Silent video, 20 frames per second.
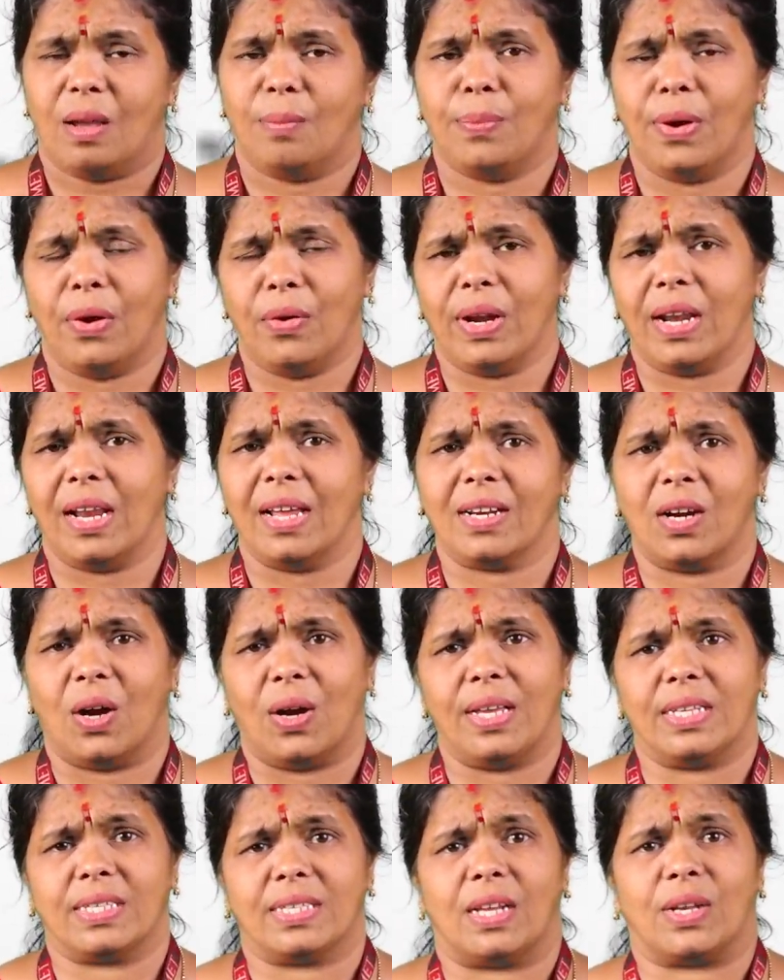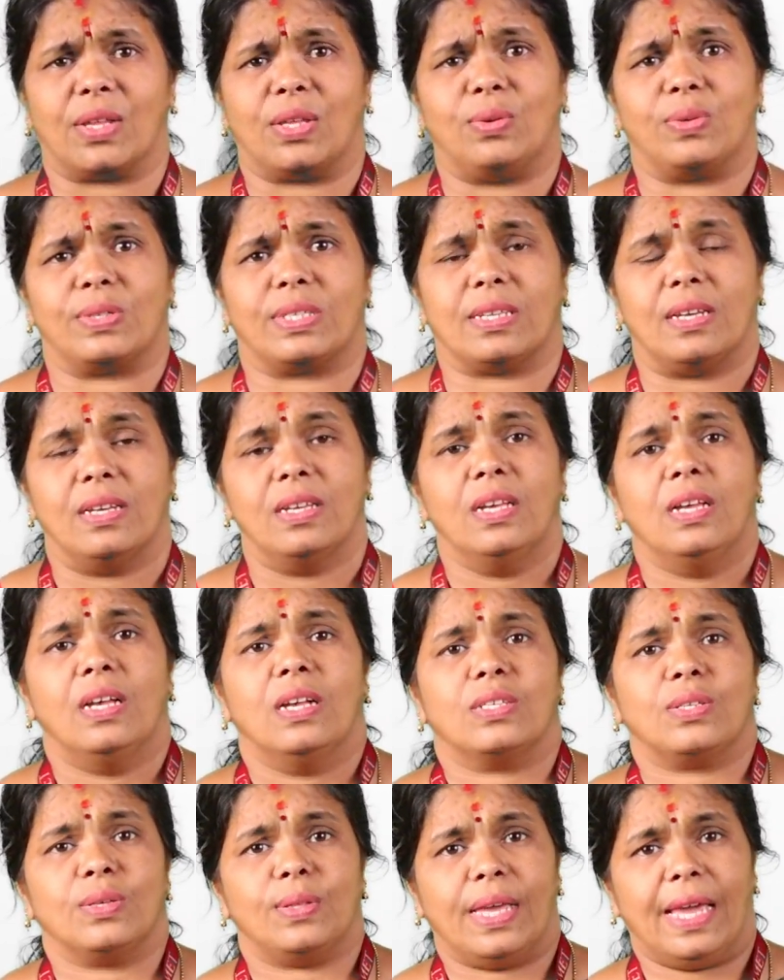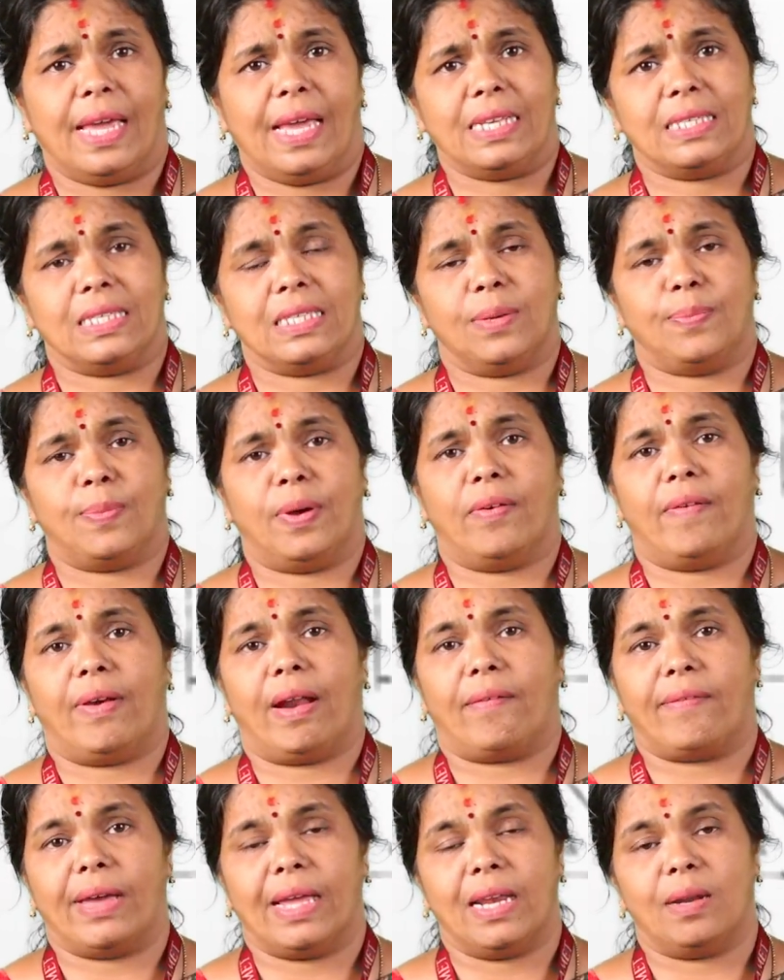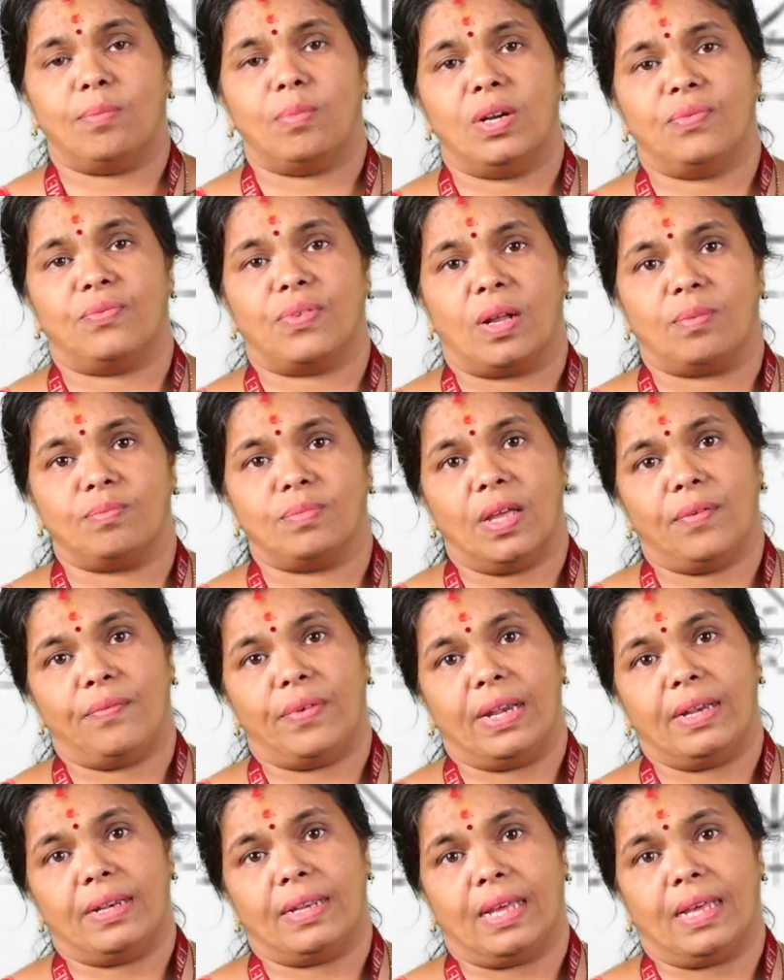power electronic circuits. So the AC power available from the wind